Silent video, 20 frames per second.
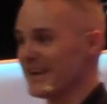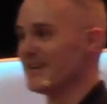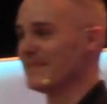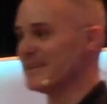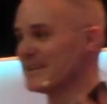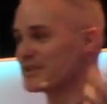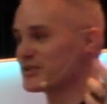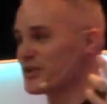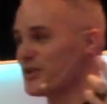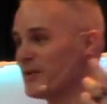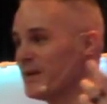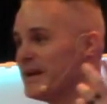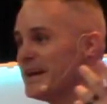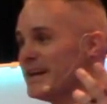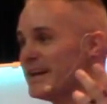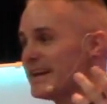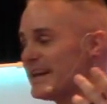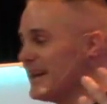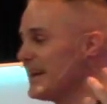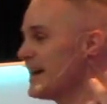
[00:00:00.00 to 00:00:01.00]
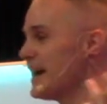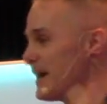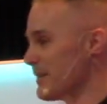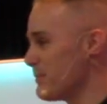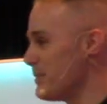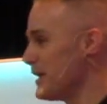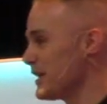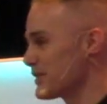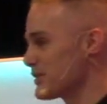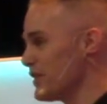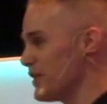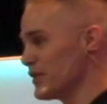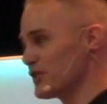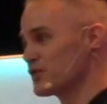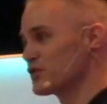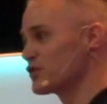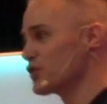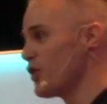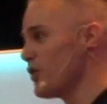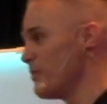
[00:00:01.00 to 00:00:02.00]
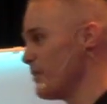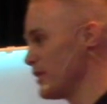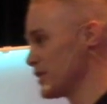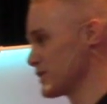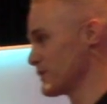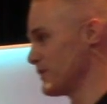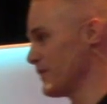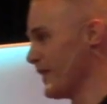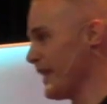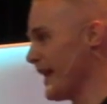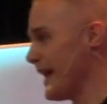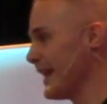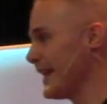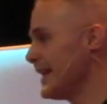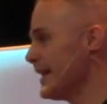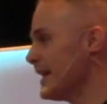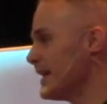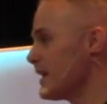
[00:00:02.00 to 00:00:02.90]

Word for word: I mean, so he got picked on so much for that.